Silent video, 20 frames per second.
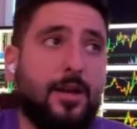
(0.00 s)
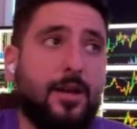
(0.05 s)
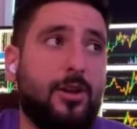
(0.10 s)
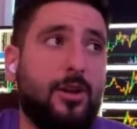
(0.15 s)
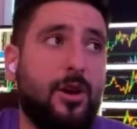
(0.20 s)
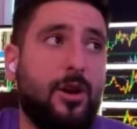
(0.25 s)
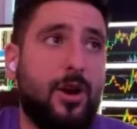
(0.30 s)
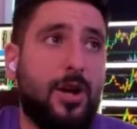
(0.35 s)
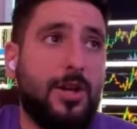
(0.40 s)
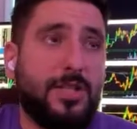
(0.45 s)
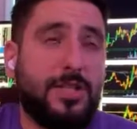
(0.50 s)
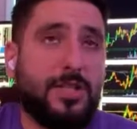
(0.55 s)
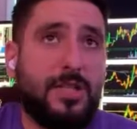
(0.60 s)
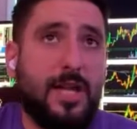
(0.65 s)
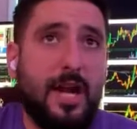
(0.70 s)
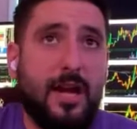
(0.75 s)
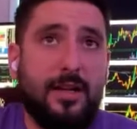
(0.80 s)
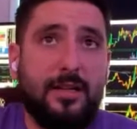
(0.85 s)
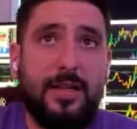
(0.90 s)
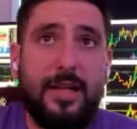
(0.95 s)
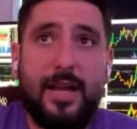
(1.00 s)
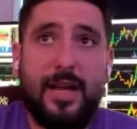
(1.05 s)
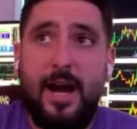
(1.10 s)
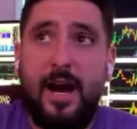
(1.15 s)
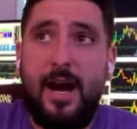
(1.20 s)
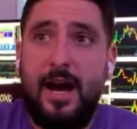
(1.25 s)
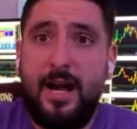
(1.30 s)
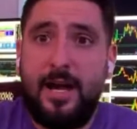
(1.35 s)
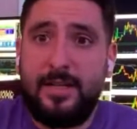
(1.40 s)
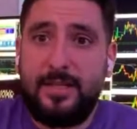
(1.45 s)
You know, a stock like
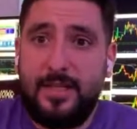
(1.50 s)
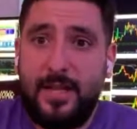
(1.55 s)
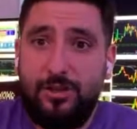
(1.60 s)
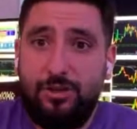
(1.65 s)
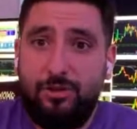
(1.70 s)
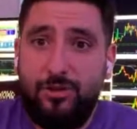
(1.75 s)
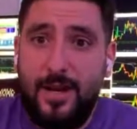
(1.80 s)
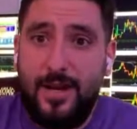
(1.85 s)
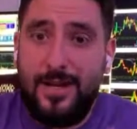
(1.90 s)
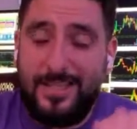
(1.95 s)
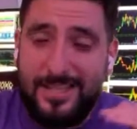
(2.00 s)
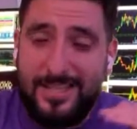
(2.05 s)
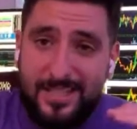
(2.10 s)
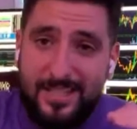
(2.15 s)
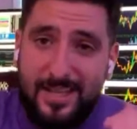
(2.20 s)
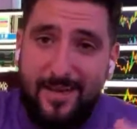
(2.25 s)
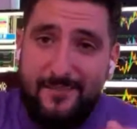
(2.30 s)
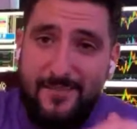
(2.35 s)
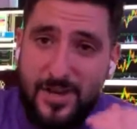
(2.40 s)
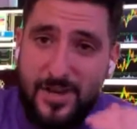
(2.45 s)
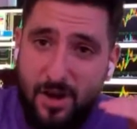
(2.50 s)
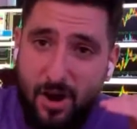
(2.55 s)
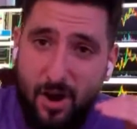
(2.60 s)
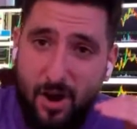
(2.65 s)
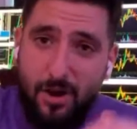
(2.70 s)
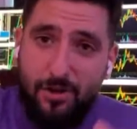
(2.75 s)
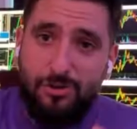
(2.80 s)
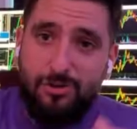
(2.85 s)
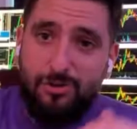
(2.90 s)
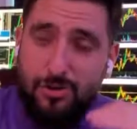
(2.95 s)
Eyes that traded
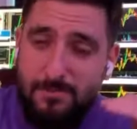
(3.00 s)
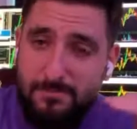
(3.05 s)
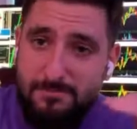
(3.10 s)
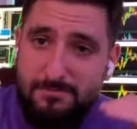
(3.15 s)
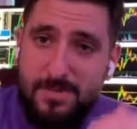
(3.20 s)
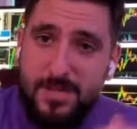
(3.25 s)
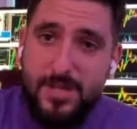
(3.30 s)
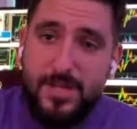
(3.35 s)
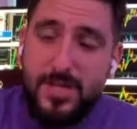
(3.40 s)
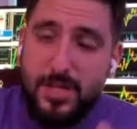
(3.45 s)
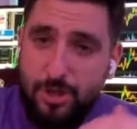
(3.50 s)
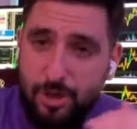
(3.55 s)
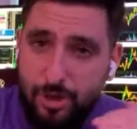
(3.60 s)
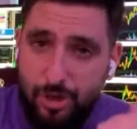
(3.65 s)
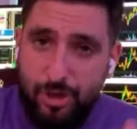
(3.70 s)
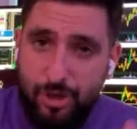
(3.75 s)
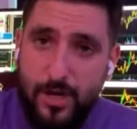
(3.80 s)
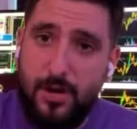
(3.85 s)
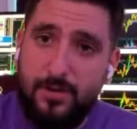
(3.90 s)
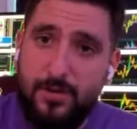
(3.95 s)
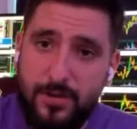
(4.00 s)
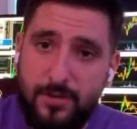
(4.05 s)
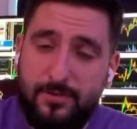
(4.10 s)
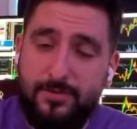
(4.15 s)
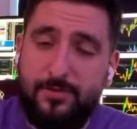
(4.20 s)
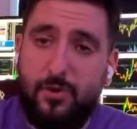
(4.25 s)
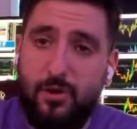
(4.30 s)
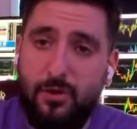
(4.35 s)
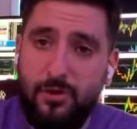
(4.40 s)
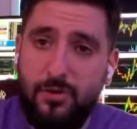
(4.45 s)
700 million shares
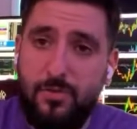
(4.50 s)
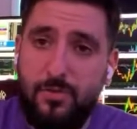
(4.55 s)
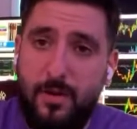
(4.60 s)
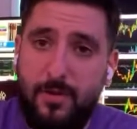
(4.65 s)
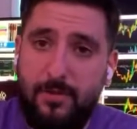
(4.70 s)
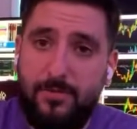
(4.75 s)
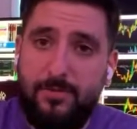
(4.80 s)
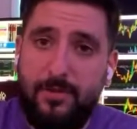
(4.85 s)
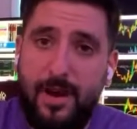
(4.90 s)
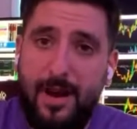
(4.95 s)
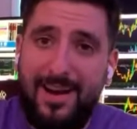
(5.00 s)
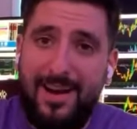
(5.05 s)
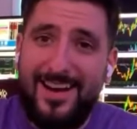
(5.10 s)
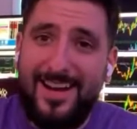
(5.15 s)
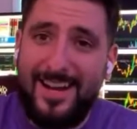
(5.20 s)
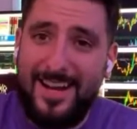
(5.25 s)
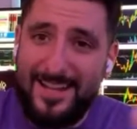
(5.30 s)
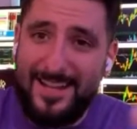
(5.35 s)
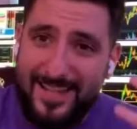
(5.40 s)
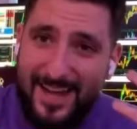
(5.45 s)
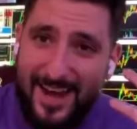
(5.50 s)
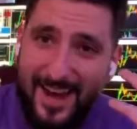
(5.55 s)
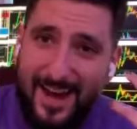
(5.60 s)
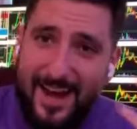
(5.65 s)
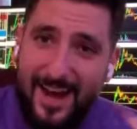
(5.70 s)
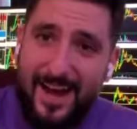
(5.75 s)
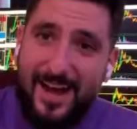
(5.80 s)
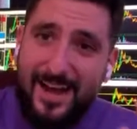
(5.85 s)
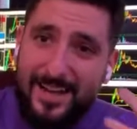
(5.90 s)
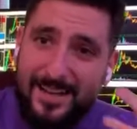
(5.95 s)
of volume on Friday is a
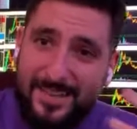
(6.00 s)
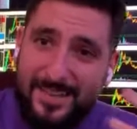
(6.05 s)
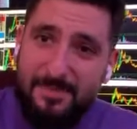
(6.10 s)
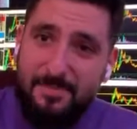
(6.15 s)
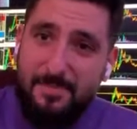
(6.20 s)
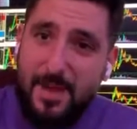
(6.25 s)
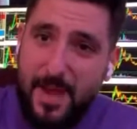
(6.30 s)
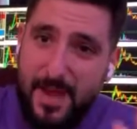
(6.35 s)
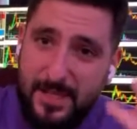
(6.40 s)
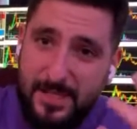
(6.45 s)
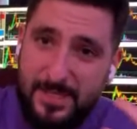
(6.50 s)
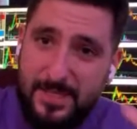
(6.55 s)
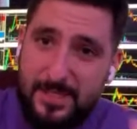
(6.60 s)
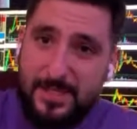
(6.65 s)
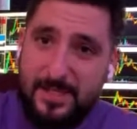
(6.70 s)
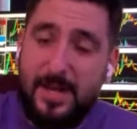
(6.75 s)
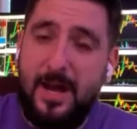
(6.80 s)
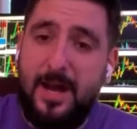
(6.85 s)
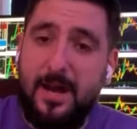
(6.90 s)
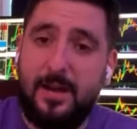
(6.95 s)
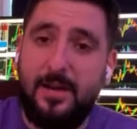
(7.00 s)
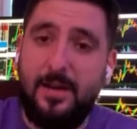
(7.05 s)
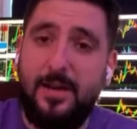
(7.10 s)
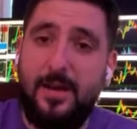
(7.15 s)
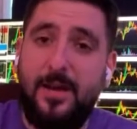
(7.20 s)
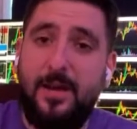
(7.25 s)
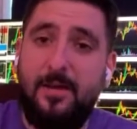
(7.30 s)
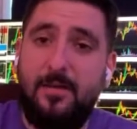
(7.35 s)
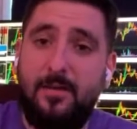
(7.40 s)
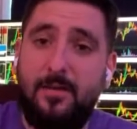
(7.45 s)
high demand stock
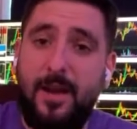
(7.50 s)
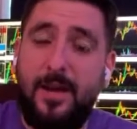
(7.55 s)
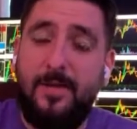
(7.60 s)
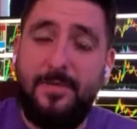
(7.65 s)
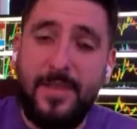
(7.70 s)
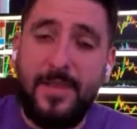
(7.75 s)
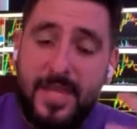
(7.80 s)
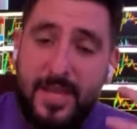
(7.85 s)
right?